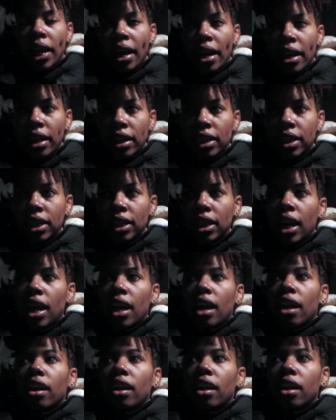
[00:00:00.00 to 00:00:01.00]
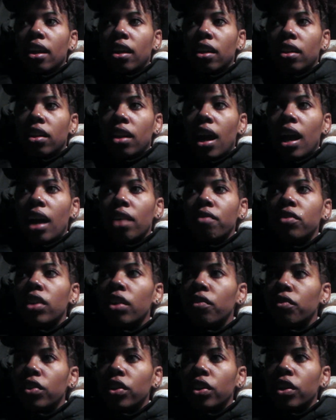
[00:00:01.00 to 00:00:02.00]
X, and I've
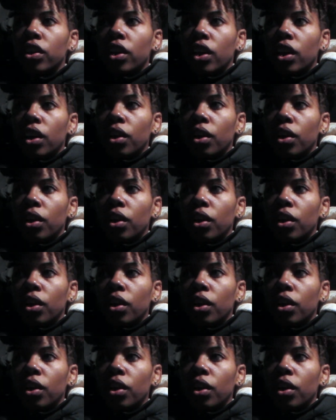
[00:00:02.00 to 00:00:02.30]
never